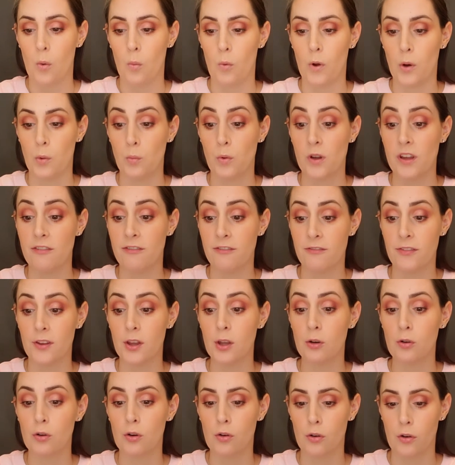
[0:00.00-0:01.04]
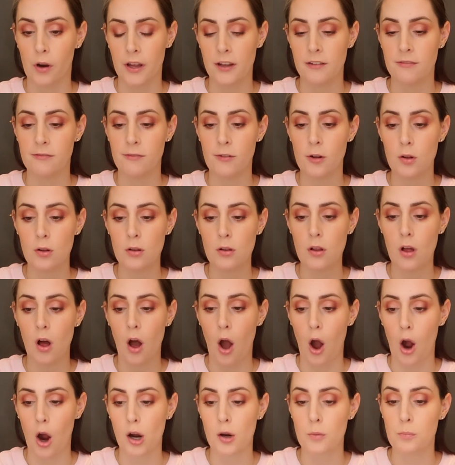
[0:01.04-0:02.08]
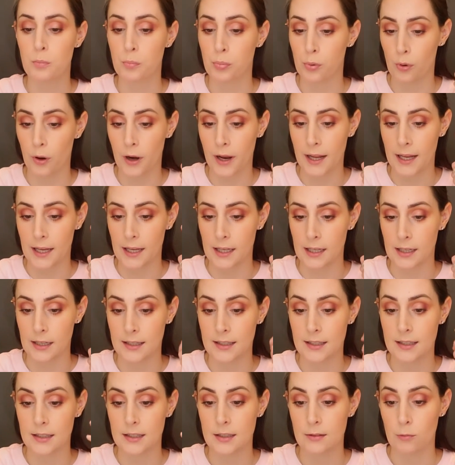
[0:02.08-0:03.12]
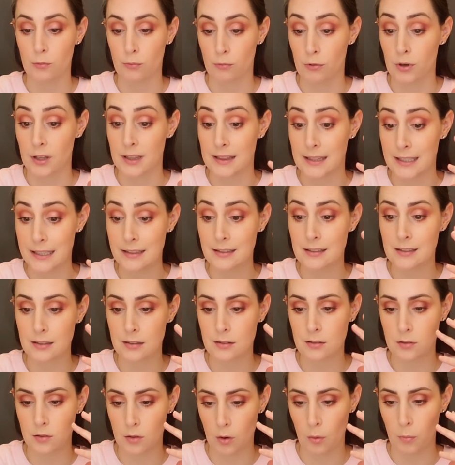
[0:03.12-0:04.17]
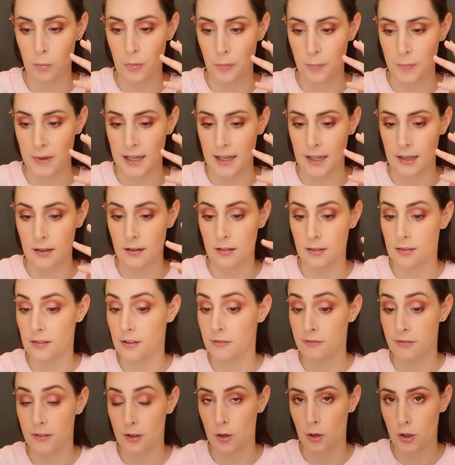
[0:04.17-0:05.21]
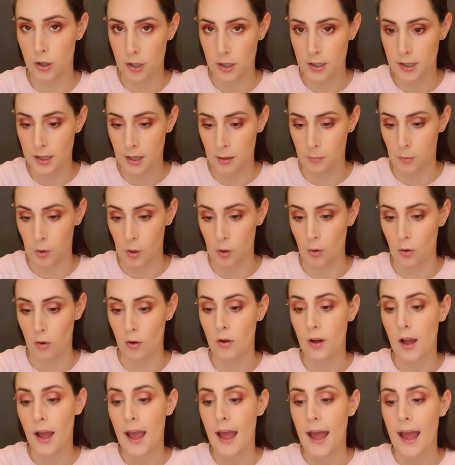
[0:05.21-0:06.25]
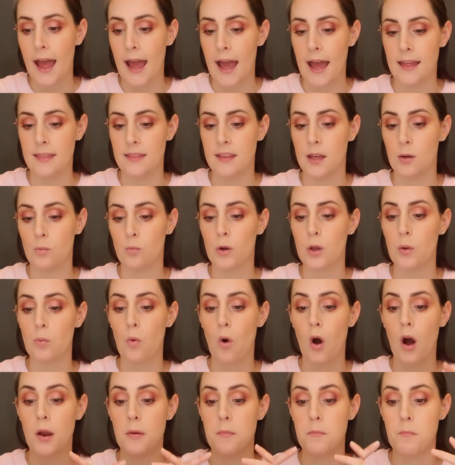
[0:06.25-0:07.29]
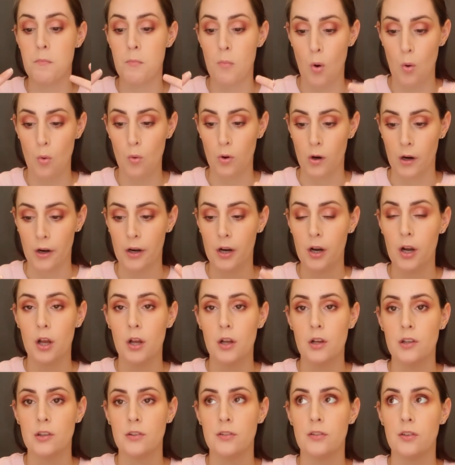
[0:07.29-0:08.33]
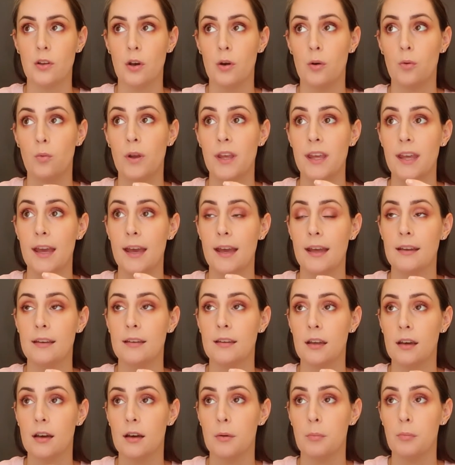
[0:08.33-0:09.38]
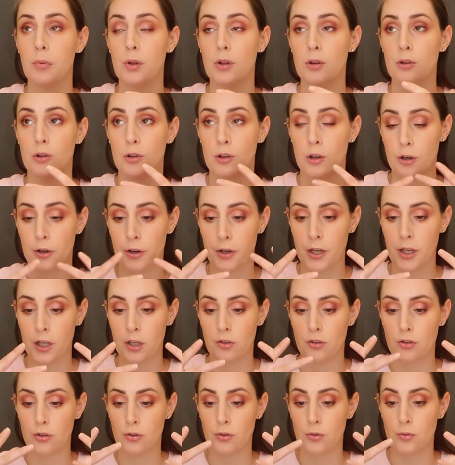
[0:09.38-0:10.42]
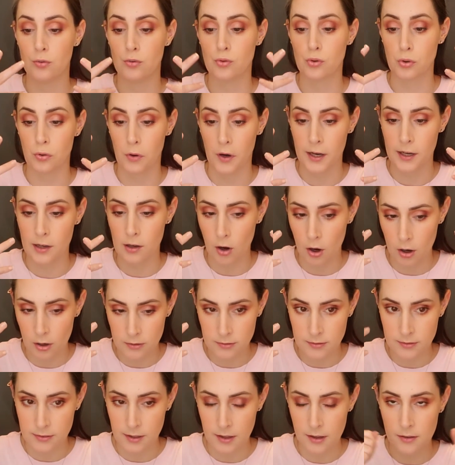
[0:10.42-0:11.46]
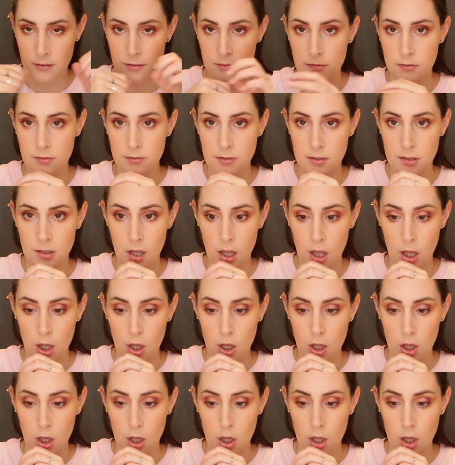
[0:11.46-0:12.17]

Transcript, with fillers: When we feel grateful, our brain releases dopamine, the feel good chemical, and then we want more. So we end up learning to train ourselves